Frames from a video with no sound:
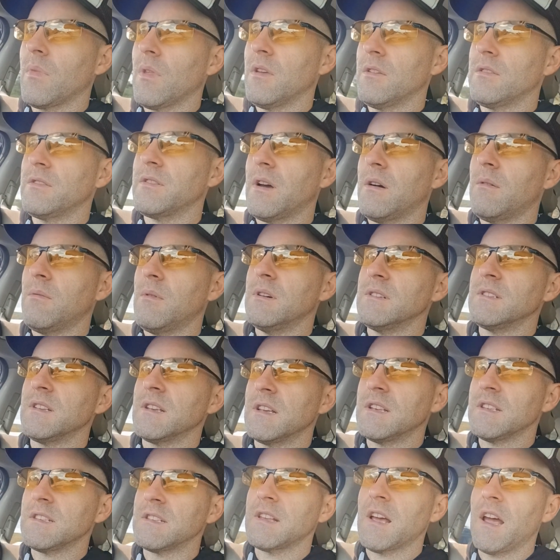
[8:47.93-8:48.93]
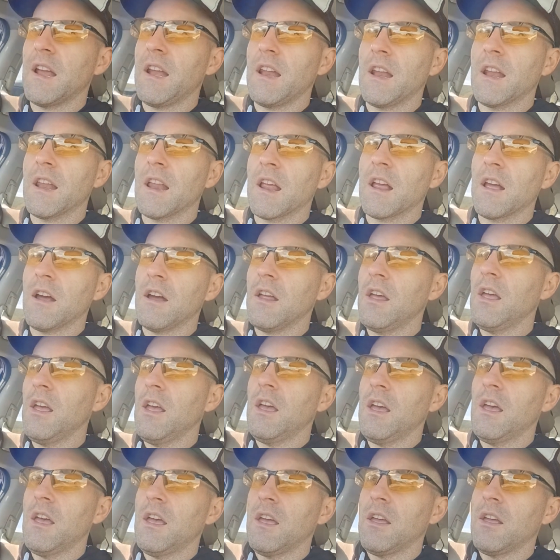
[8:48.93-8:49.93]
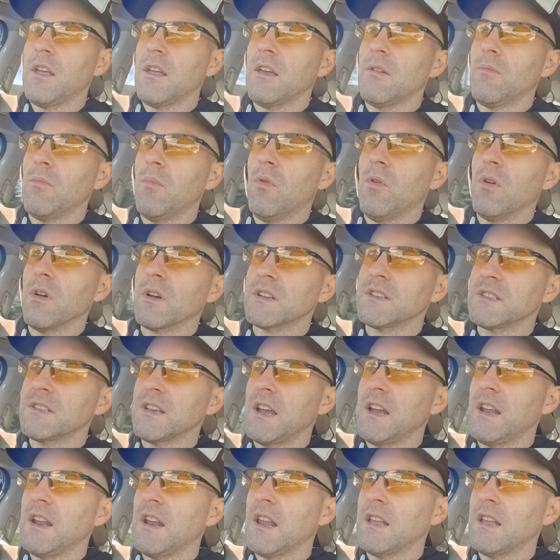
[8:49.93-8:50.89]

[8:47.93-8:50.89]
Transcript: So I was excited, and I got more excited